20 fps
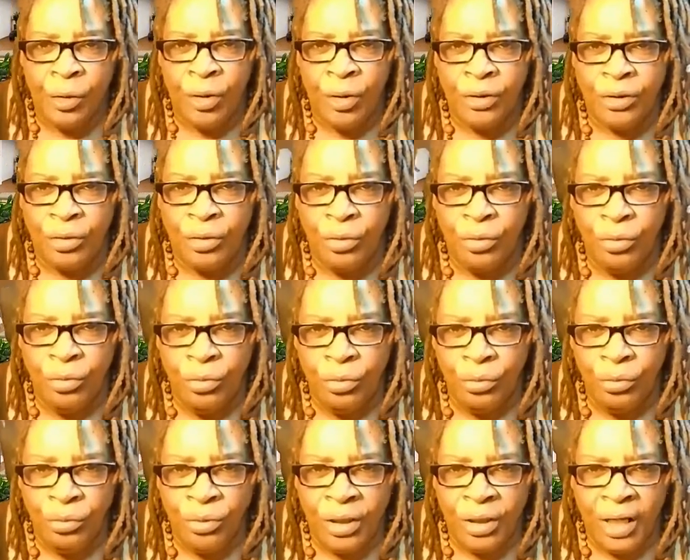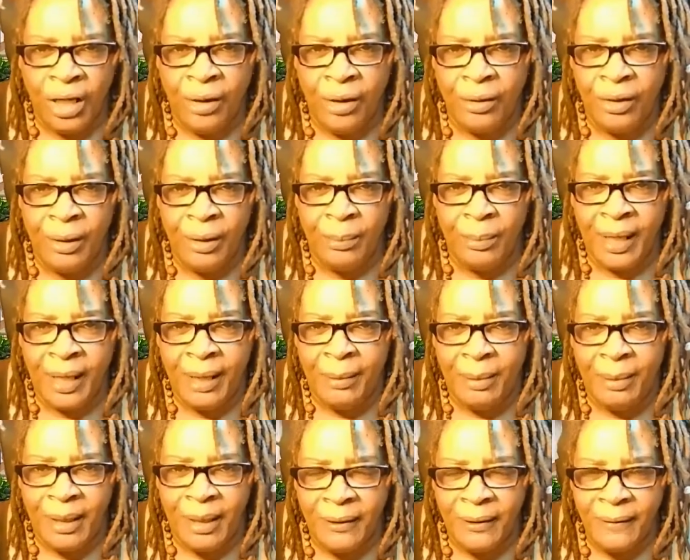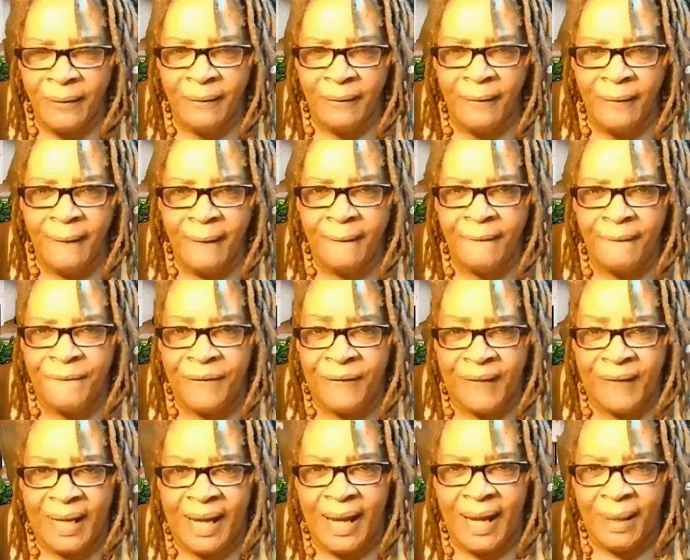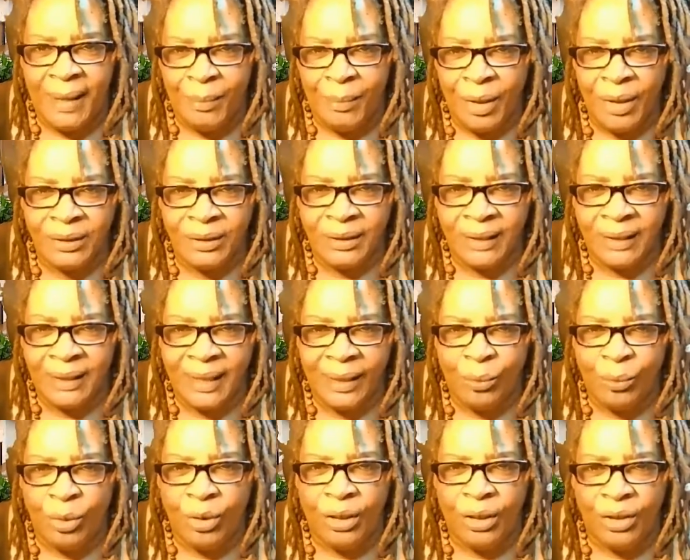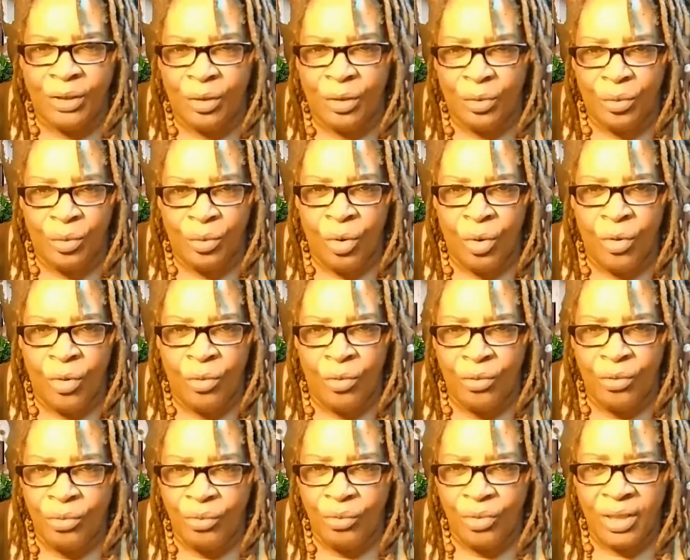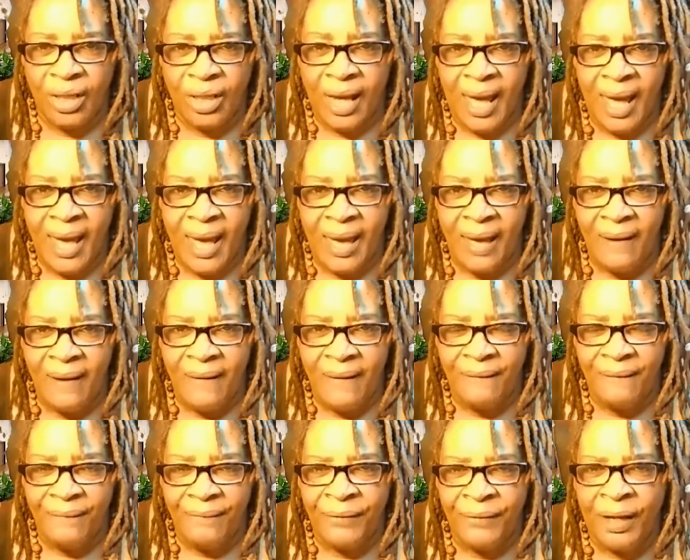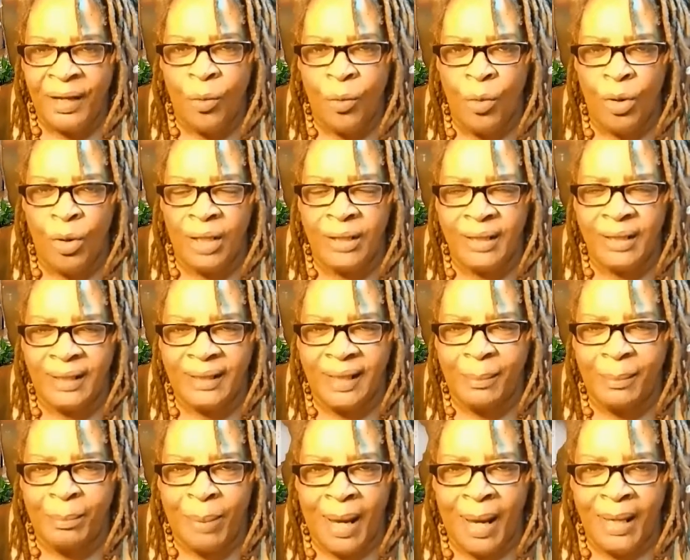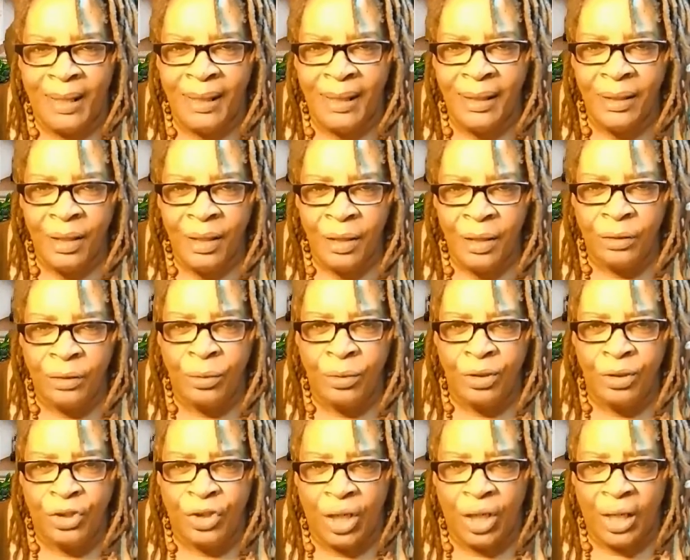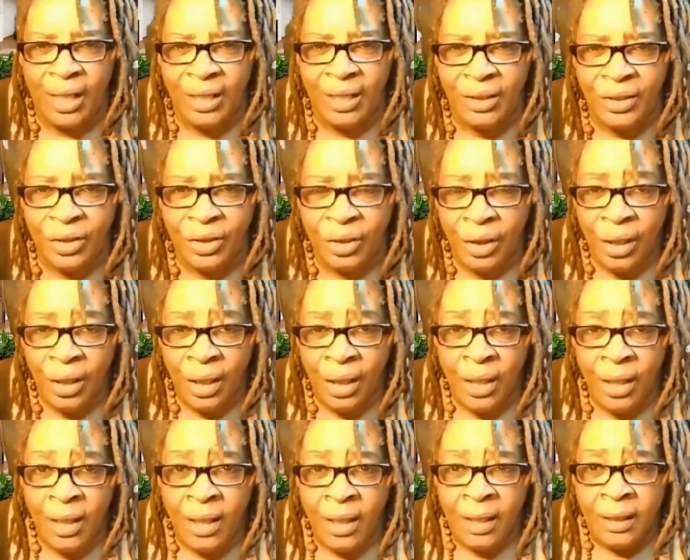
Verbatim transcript: is going to carry a baby for nine months that they really don't want to have. They don't want to take their body through the change.